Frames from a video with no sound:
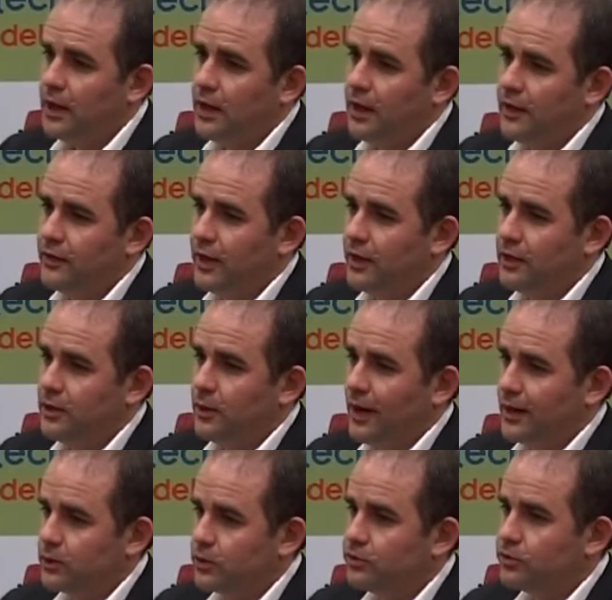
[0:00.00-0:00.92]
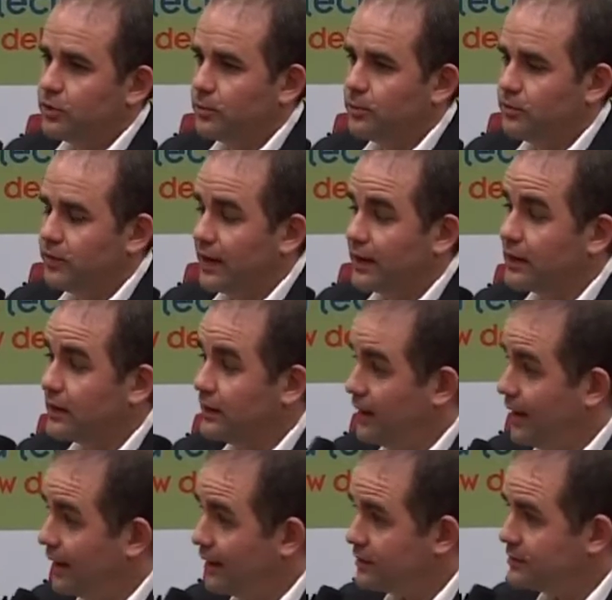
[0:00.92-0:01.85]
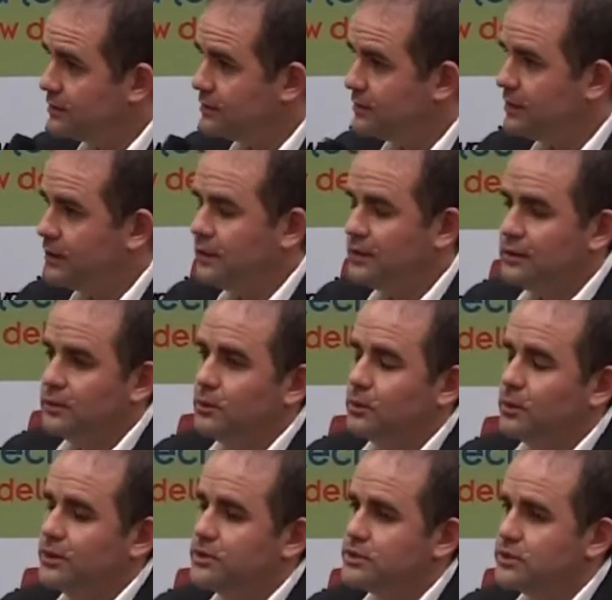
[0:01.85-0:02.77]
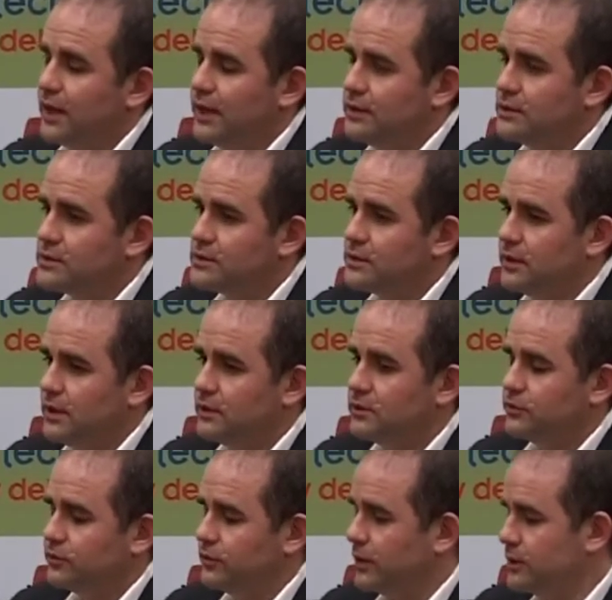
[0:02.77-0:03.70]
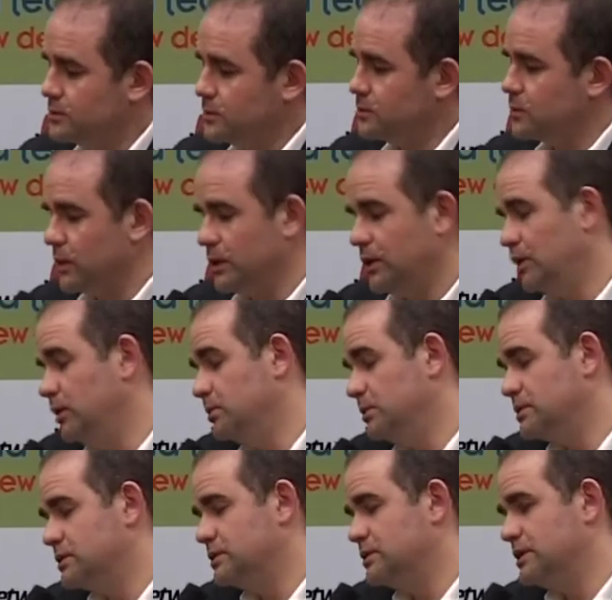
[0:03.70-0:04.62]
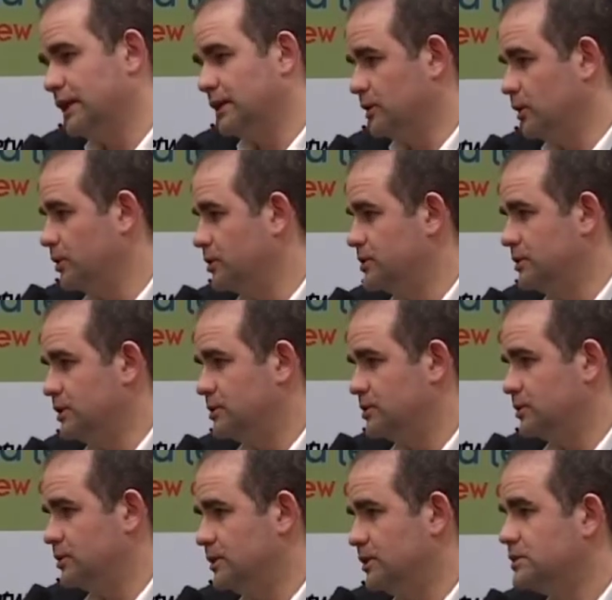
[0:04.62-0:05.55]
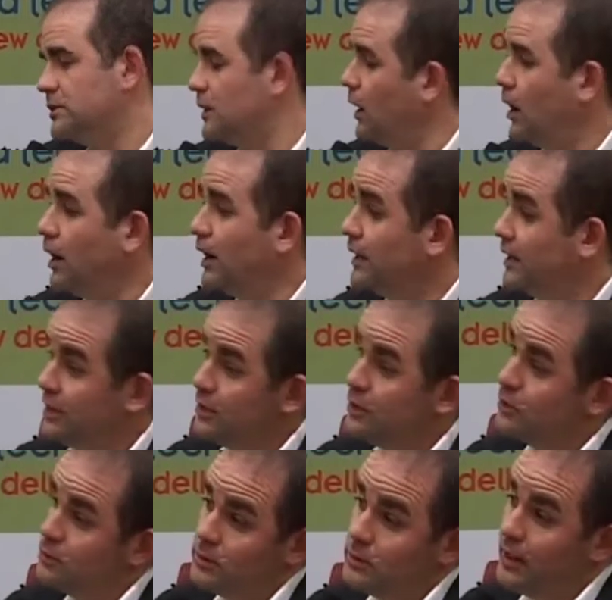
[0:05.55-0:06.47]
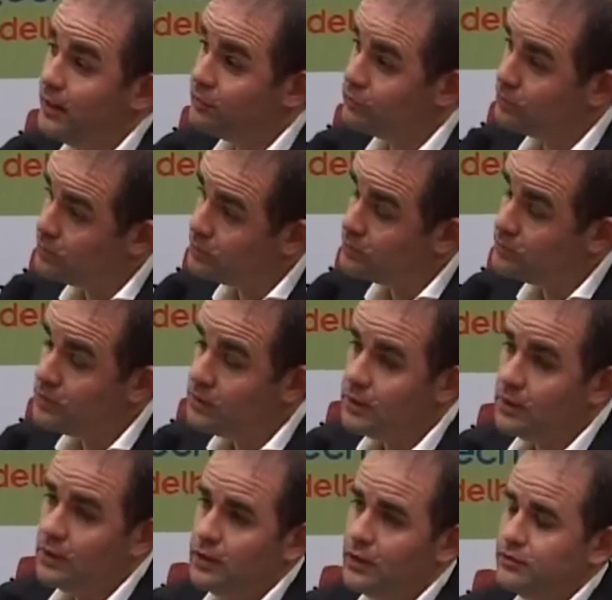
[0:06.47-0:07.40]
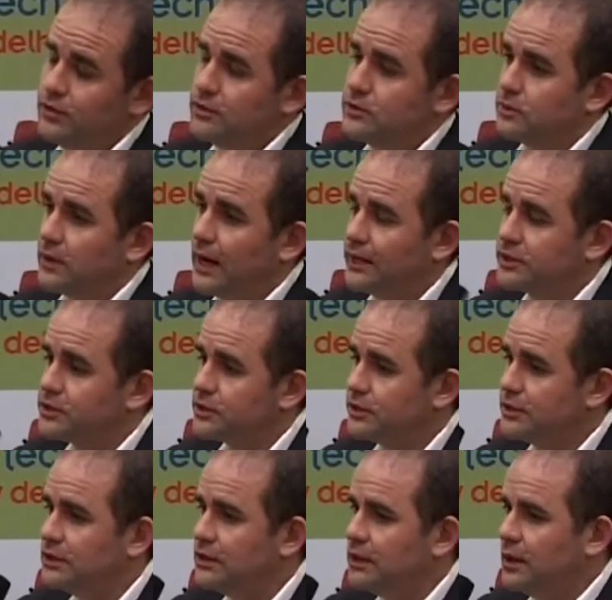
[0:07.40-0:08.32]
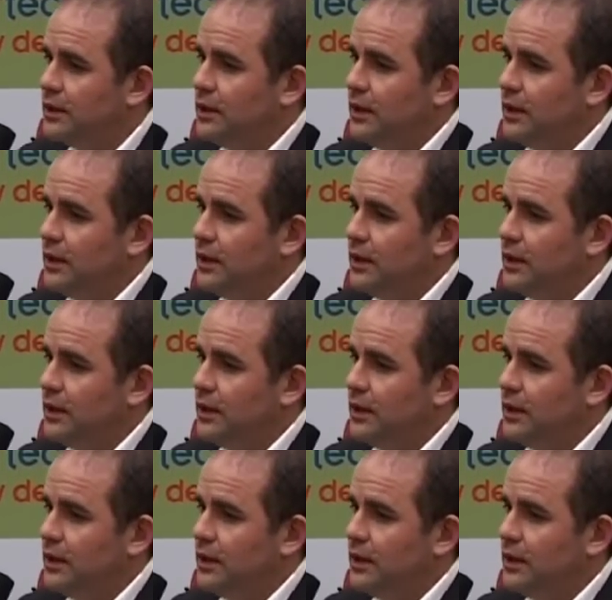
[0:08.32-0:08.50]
And then you add on top of that Kinect, which takes the interface between humans and technology to an entirely new level of interaction.